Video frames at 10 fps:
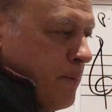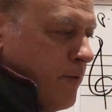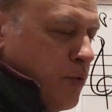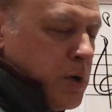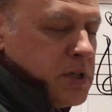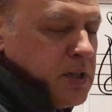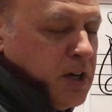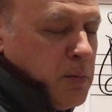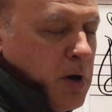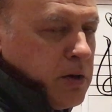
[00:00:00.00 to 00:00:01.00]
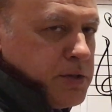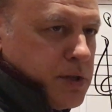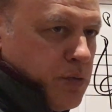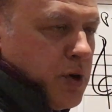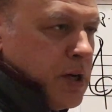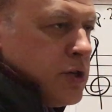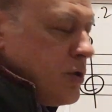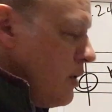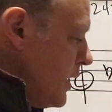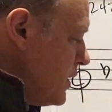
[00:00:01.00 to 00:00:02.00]
voice leading models that we're
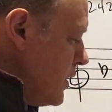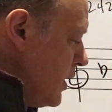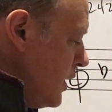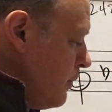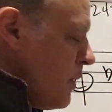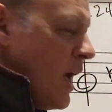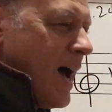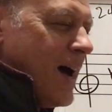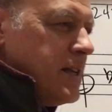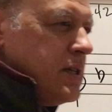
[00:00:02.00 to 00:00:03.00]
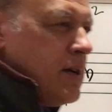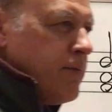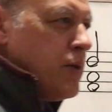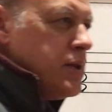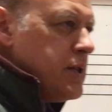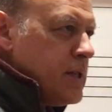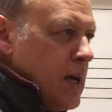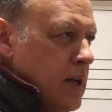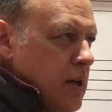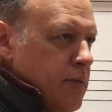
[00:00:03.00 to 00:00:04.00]
interested in, a different
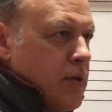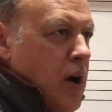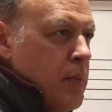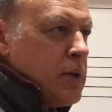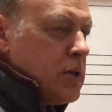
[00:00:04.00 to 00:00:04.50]
set of common